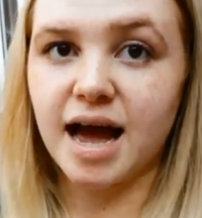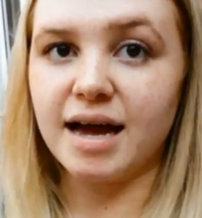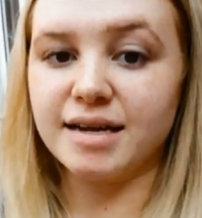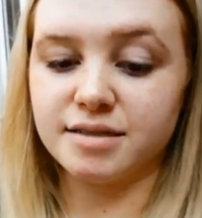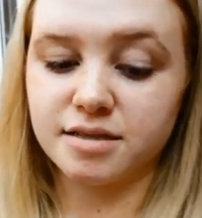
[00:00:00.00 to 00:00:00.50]

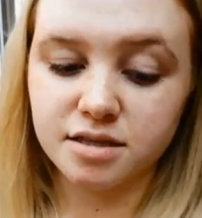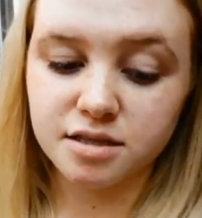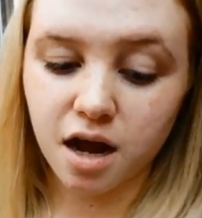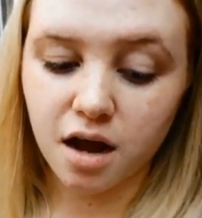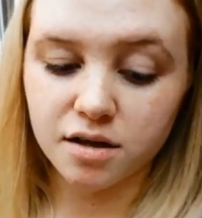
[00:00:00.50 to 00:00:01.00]
and
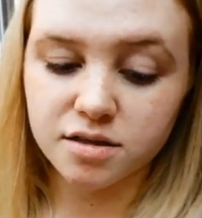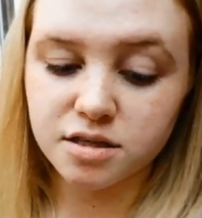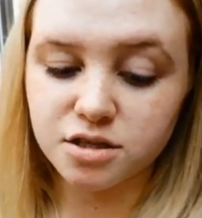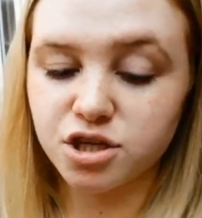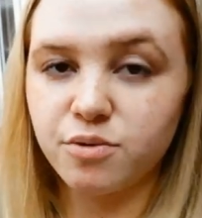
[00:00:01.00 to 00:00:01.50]
start
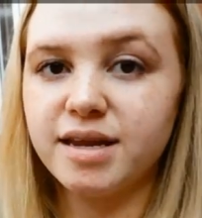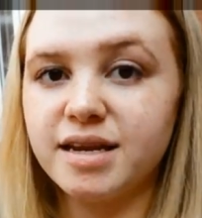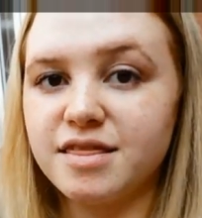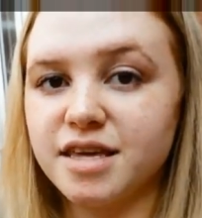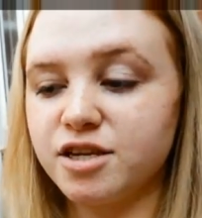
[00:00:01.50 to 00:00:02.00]

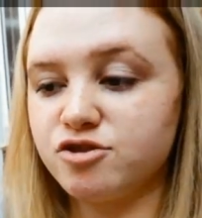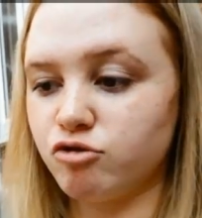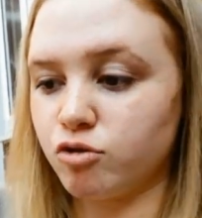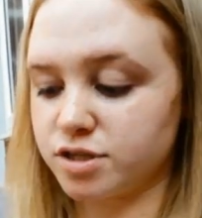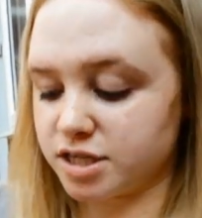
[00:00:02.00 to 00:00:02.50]
doing the drawers.